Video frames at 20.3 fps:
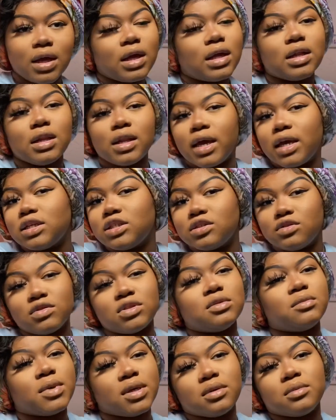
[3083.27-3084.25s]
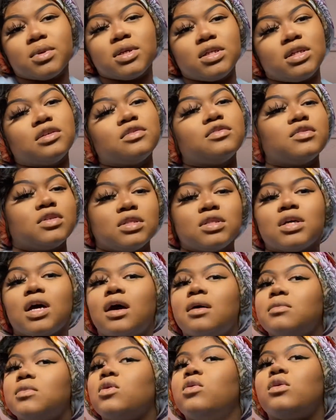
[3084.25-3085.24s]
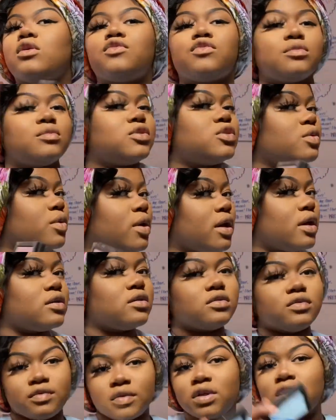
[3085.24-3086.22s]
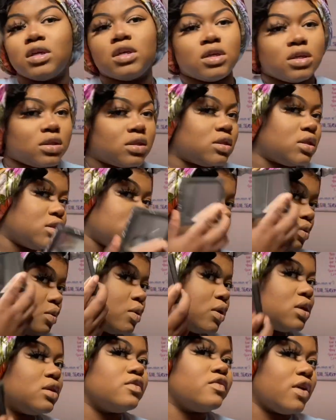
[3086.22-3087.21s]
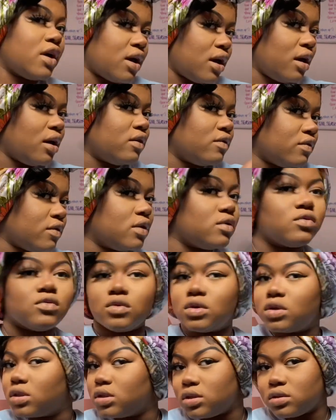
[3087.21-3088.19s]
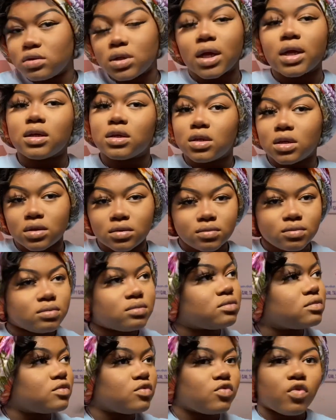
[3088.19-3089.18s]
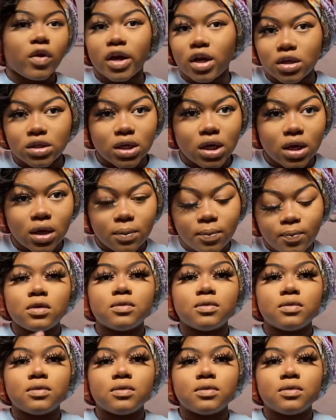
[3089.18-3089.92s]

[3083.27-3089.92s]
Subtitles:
Lashes really make a big difference. I'm going from 12 to 25 in really, like, you know, record time.